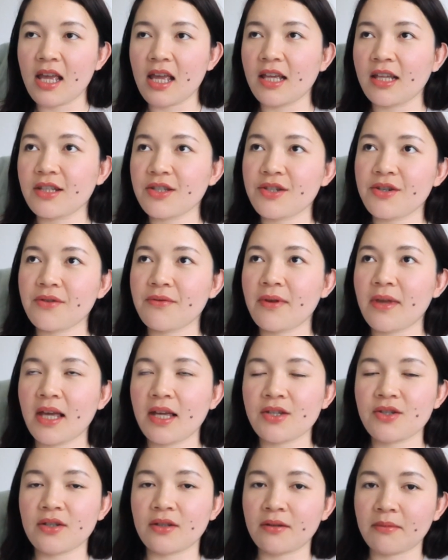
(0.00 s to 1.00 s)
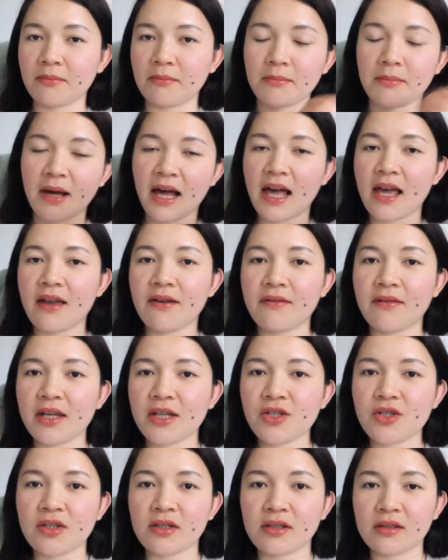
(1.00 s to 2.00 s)
interracial,
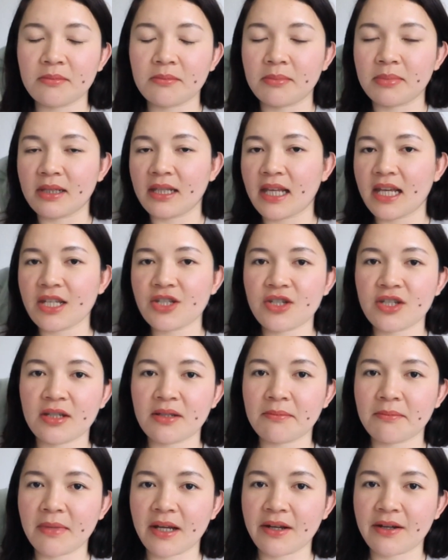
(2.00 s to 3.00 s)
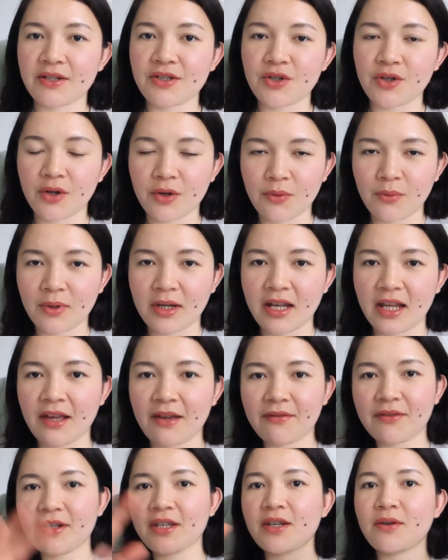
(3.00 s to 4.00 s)
biracial, BLASIAN marriage, or
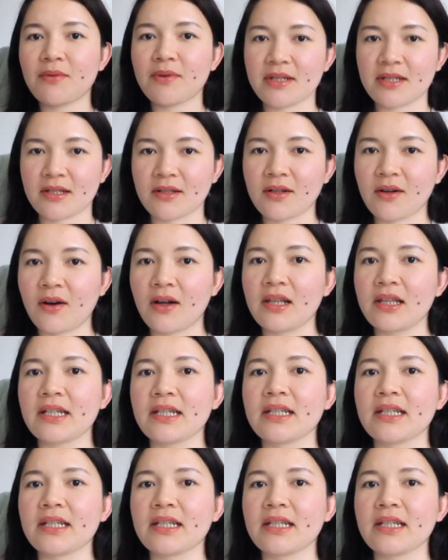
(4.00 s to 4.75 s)
whatever you want to call